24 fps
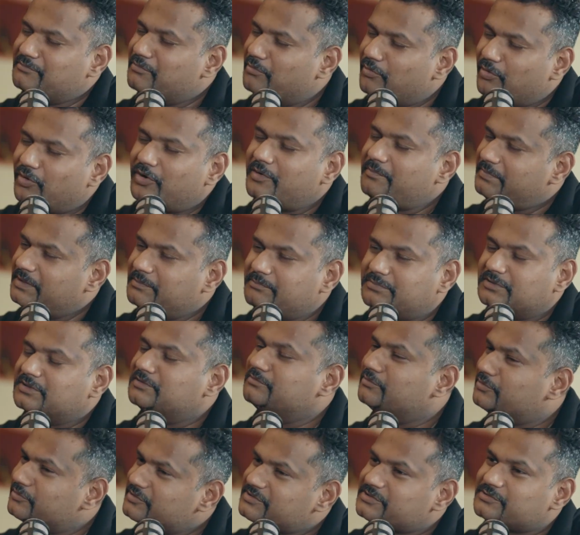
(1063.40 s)
more
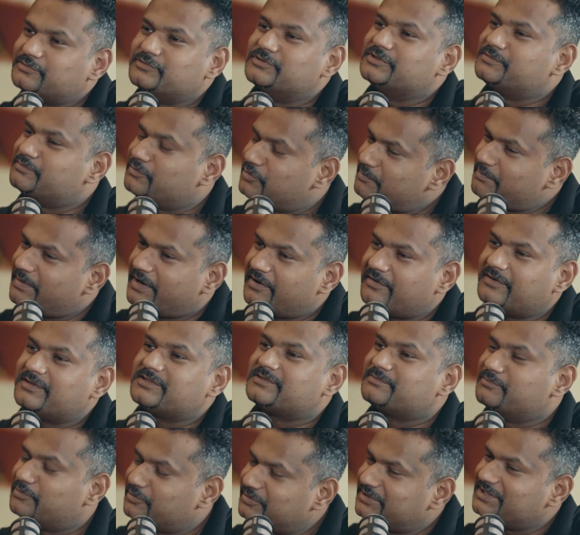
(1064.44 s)
people, more schools, more
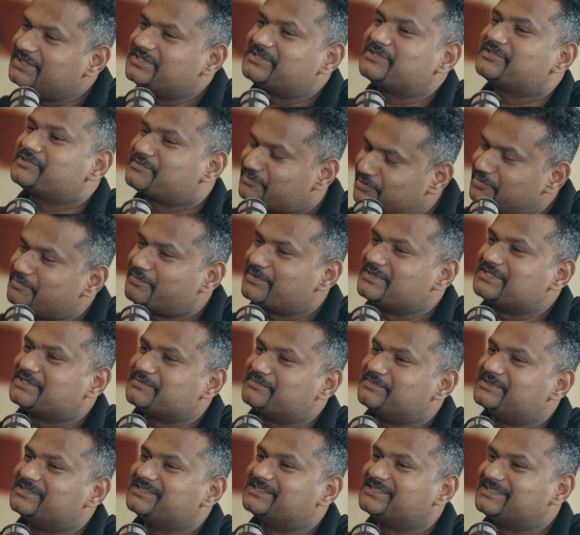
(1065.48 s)
parents, more teachers, more
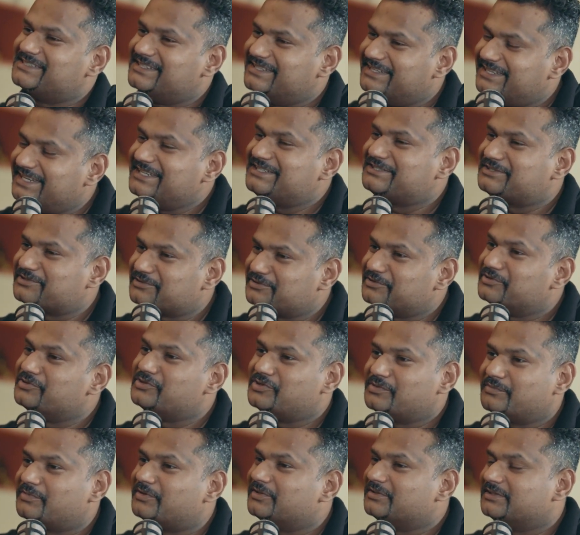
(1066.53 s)
principals need to
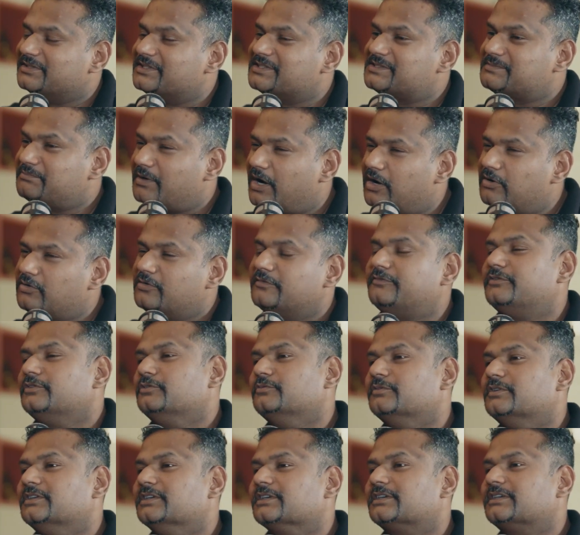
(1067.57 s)
know about this
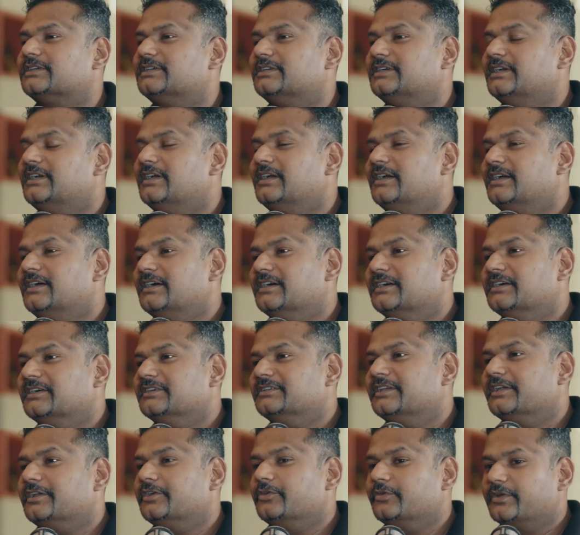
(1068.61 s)
powerful work
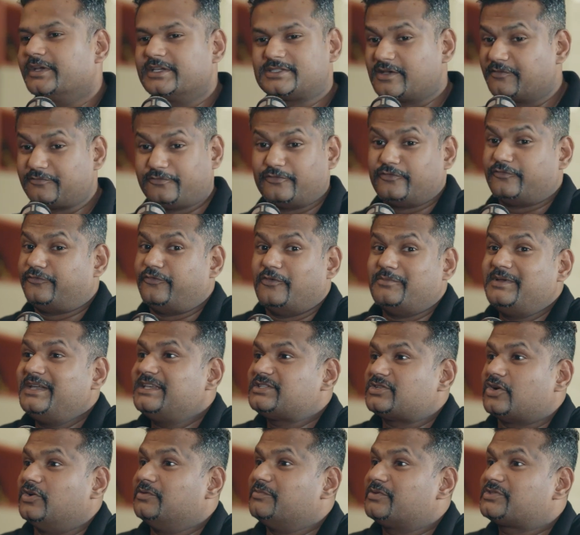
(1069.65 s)
that you're doing. For me,
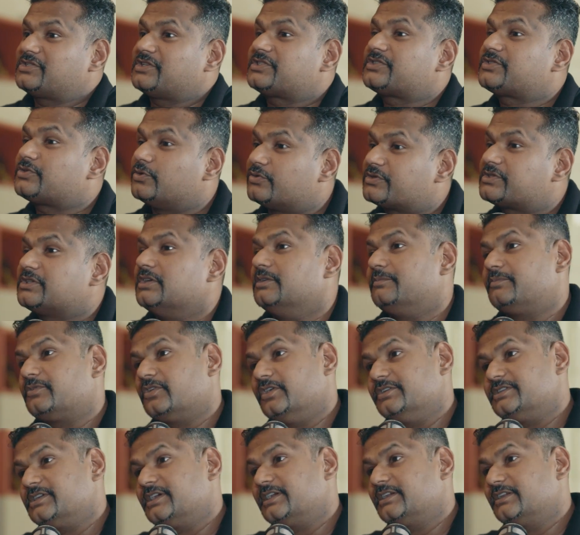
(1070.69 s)
it's almost a social
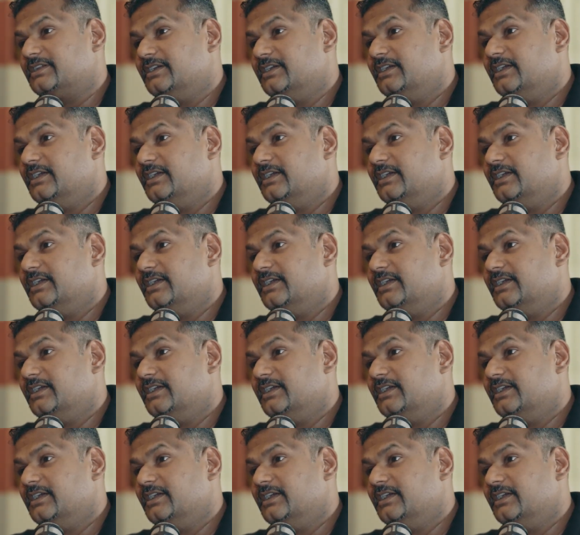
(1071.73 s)
project.